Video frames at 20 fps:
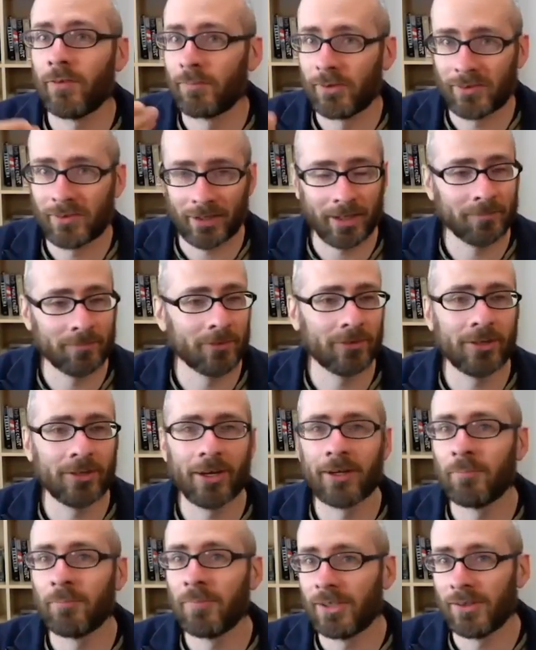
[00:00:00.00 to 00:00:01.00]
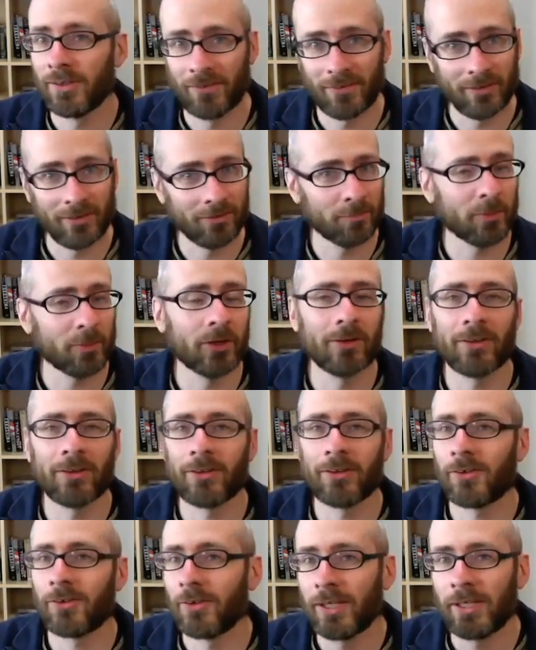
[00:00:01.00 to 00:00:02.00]
from the time they're young because it's part of
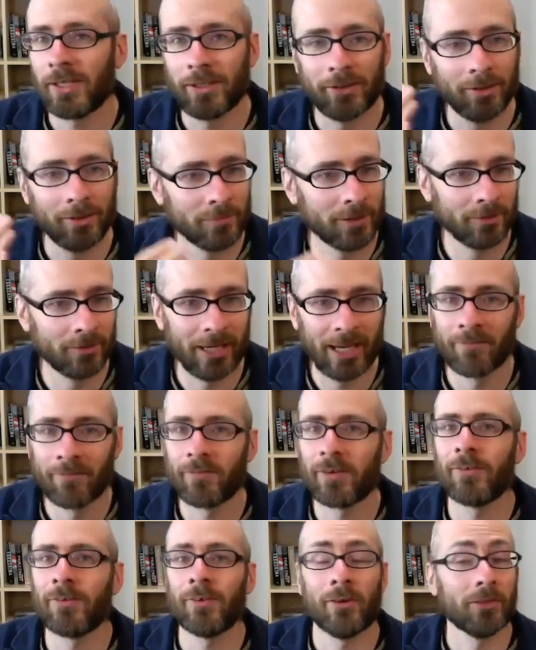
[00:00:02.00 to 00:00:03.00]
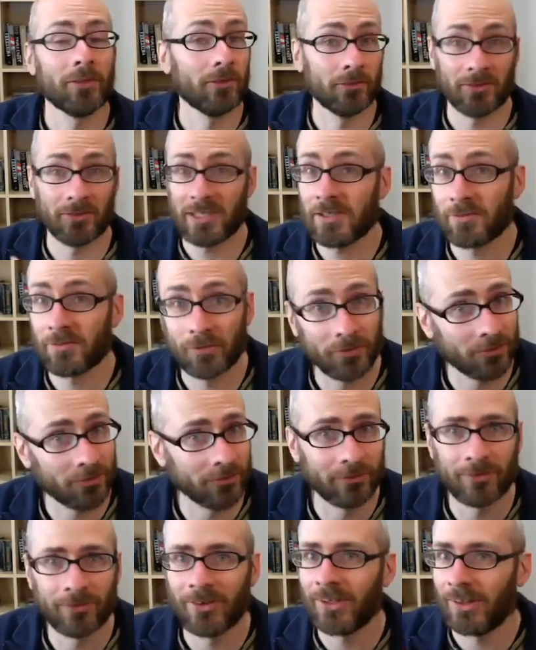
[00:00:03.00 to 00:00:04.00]
the curriculum and their teachers
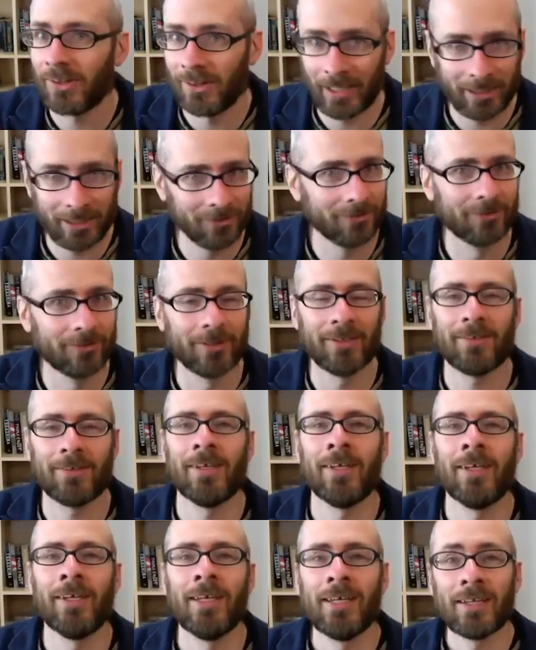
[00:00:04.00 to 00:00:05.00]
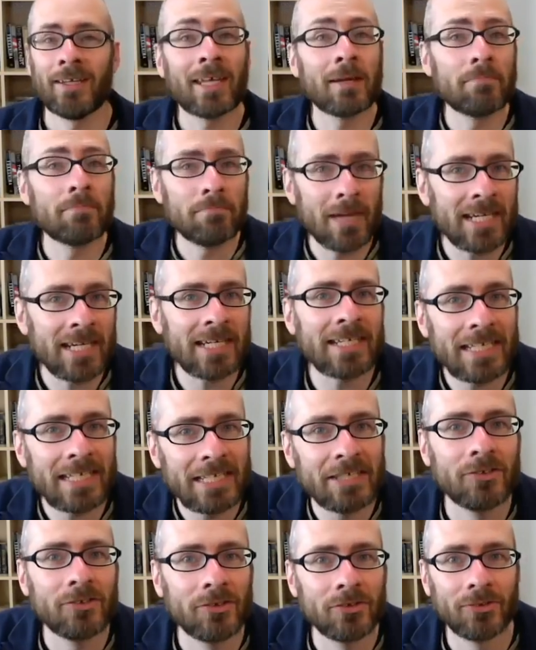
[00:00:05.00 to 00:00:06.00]
learned it, they learn it, they make it
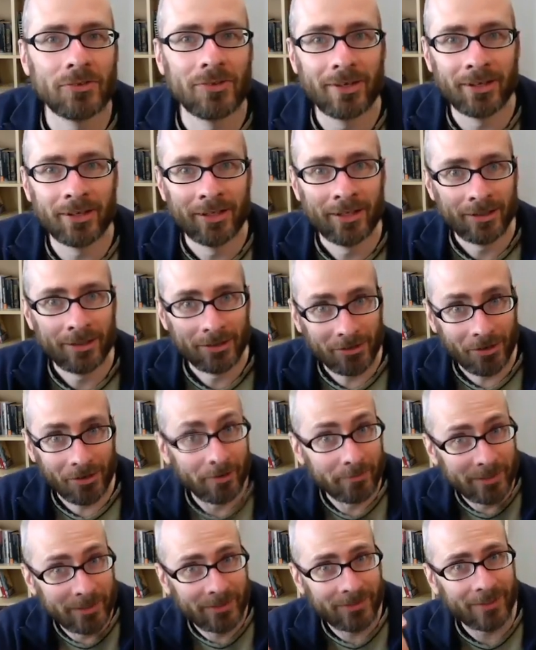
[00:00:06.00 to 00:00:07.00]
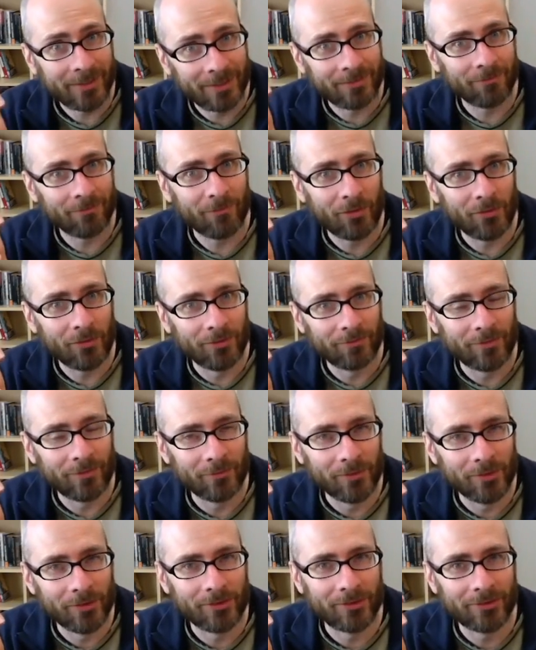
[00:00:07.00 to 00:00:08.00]
into the common sense view of
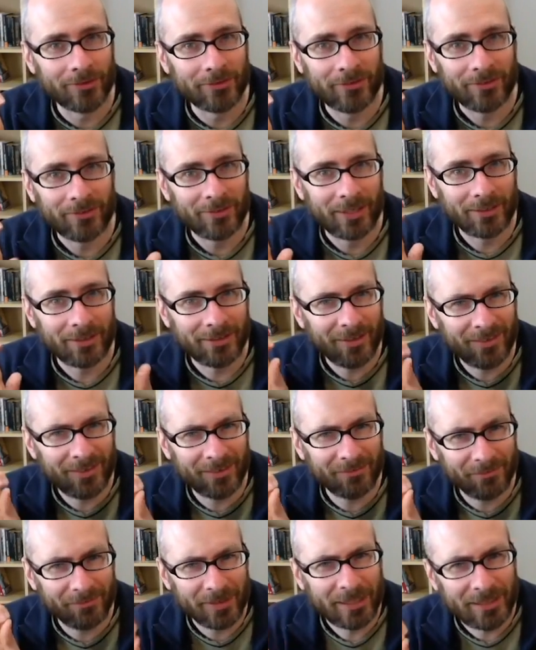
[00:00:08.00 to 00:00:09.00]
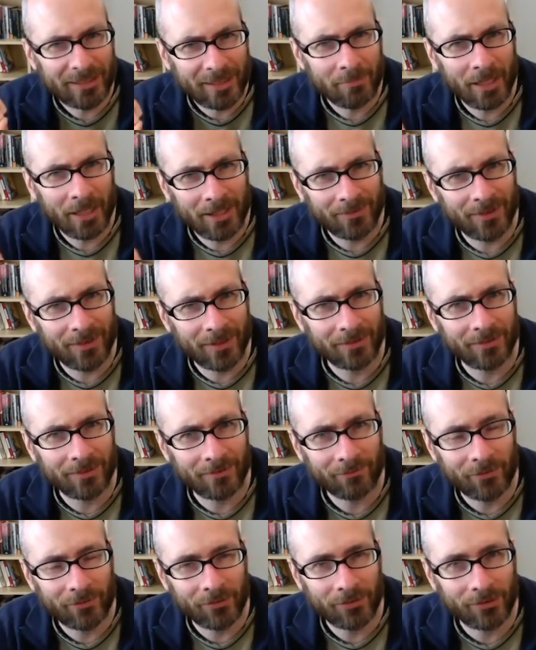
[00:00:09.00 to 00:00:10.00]
the world that doesn't really make sense
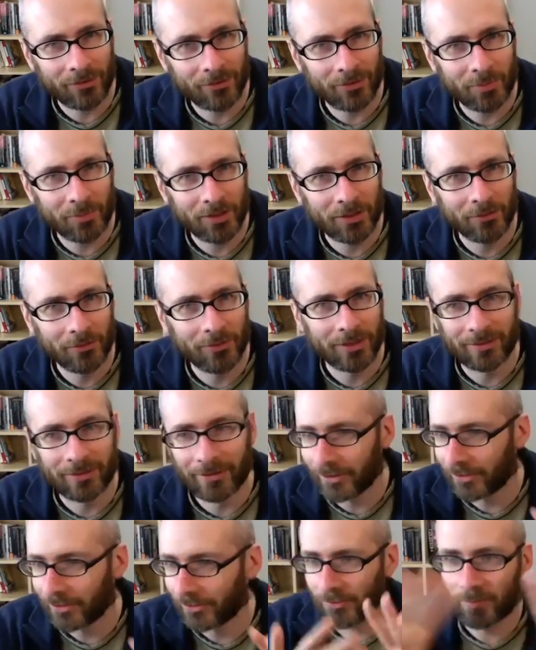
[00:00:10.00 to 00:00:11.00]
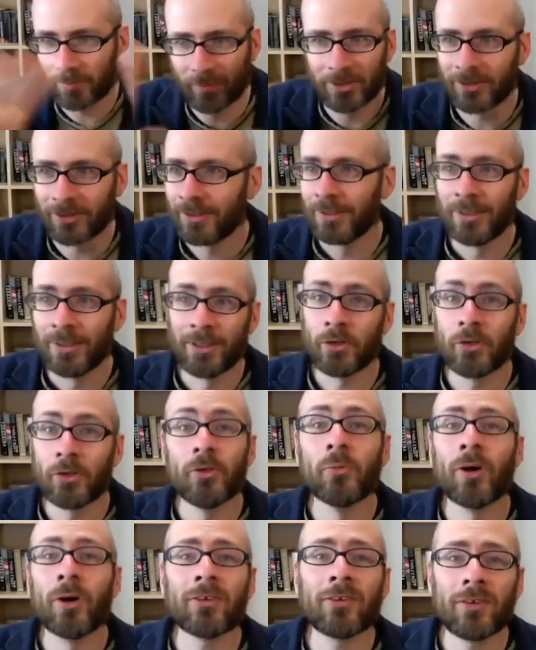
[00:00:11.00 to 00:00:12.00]
if you start to peel away the layers, but who
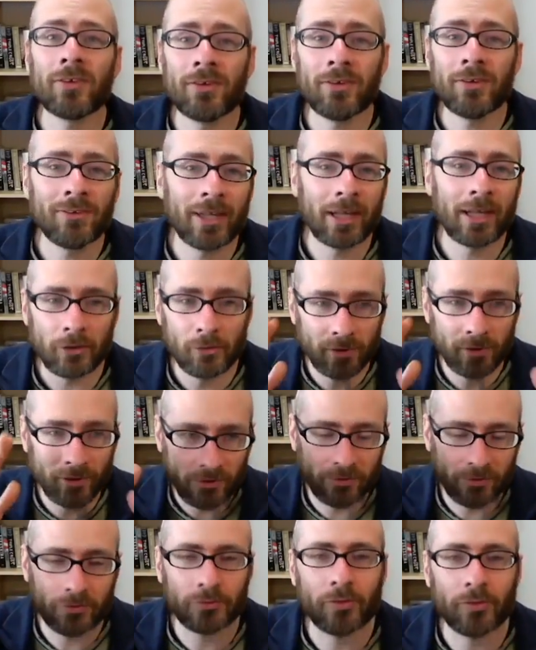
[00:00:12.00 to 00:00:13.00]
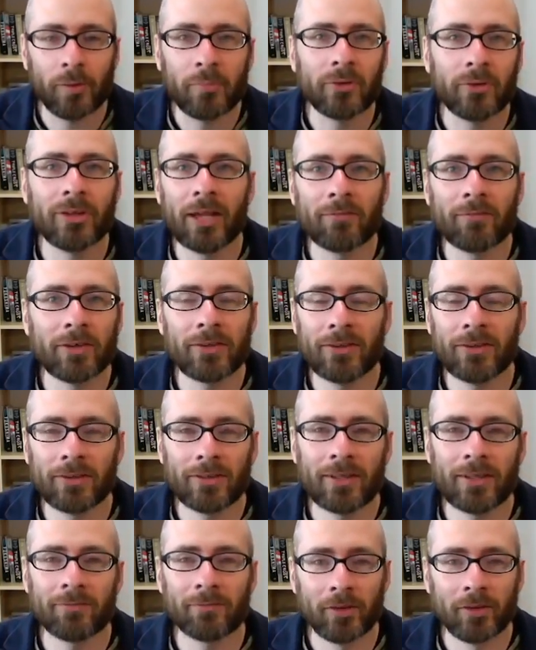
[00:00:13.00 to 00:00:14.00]
wants to do that? Who wants to trouble everything
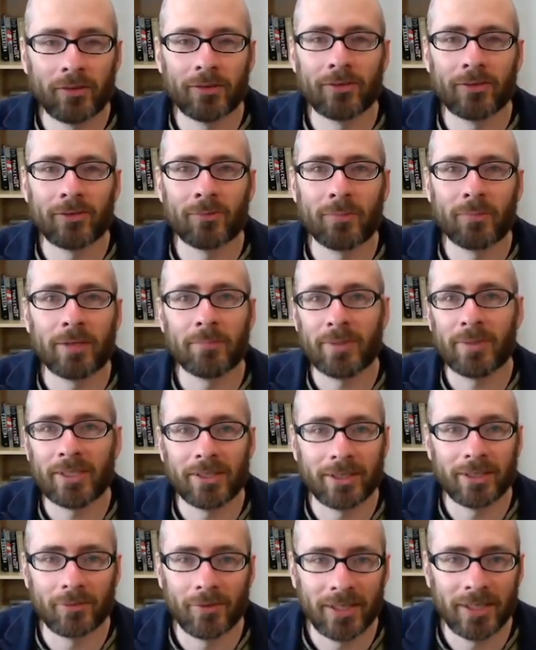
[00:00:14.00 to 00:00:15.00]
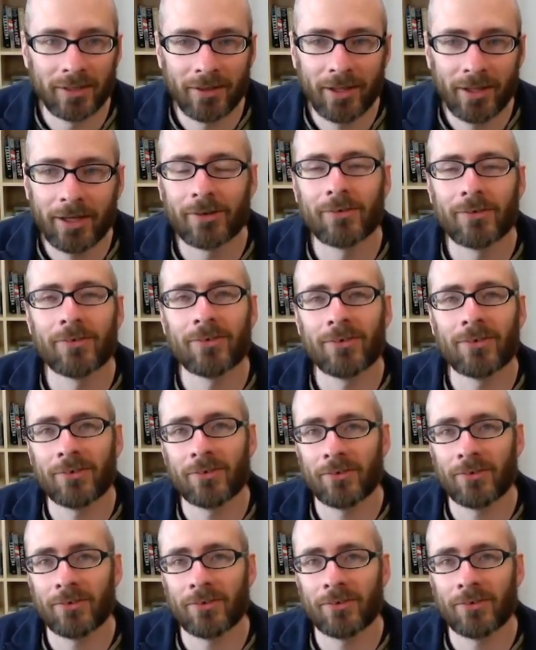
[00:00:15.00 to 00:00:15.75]
they've learned by peeling away the layers?